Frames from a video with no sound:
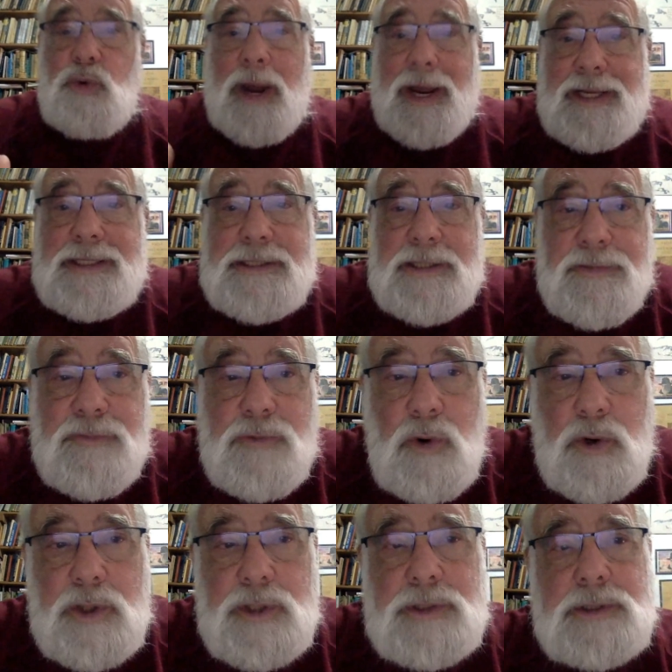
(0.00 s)
rights, of
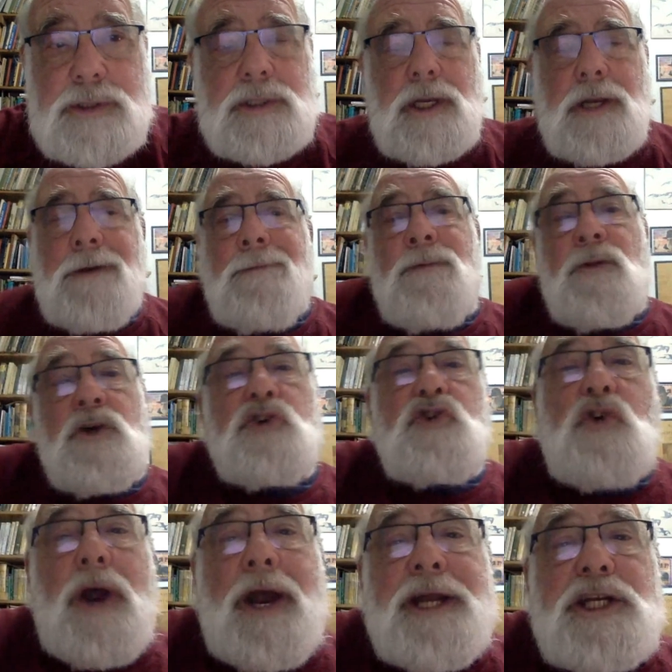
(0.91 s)
course,
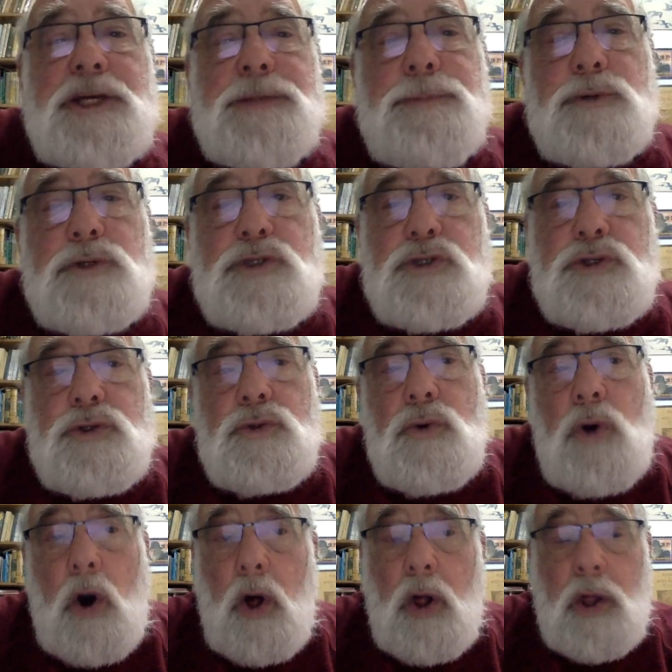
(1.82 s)
trying to pursue
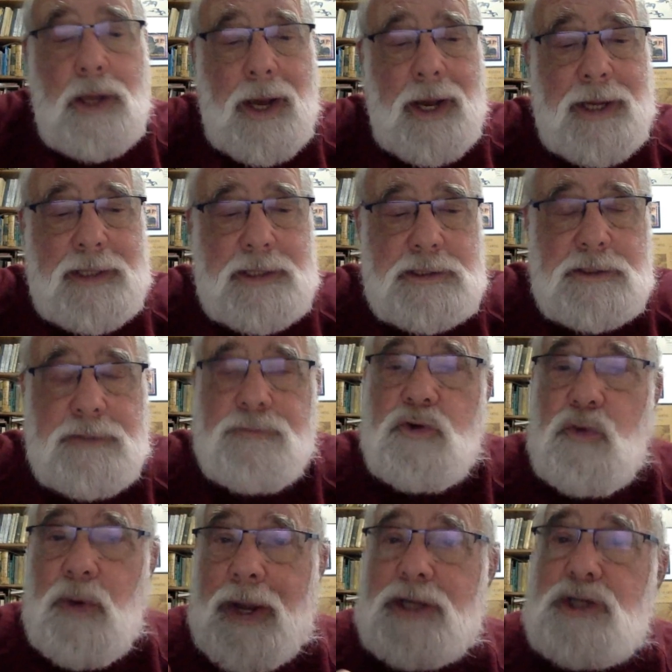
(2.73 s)
all kinds of
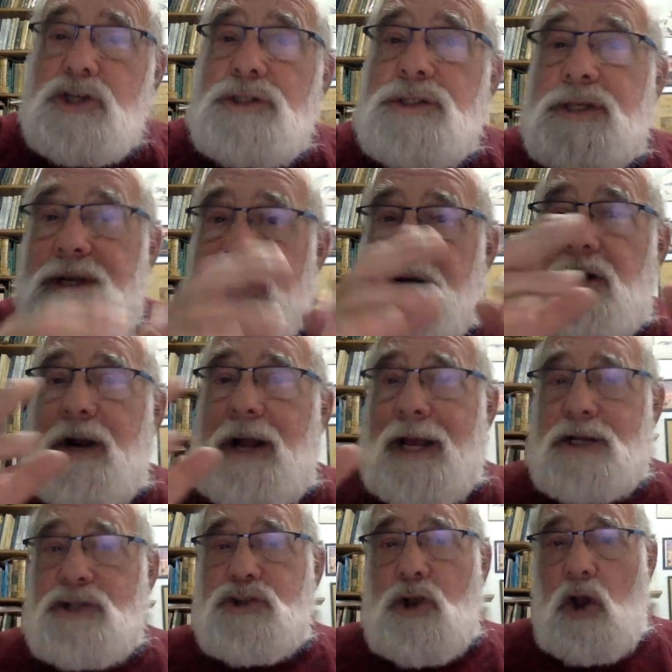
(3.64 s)
directions in
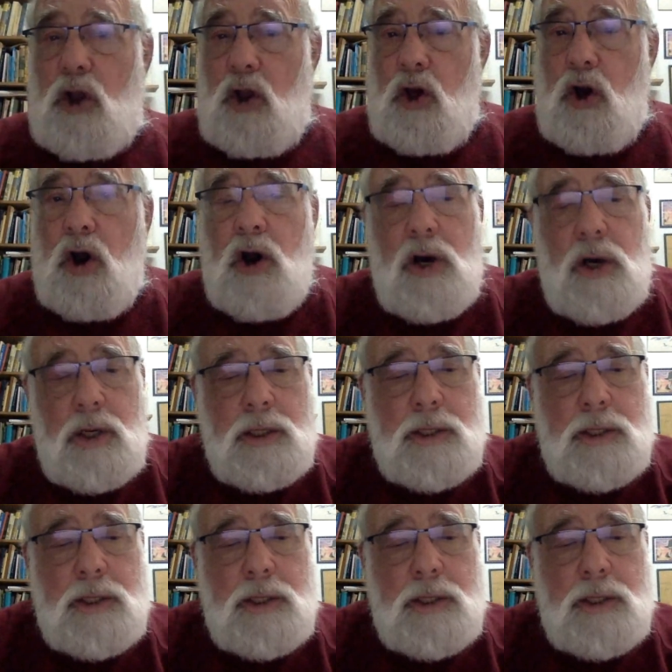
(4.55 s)
international law,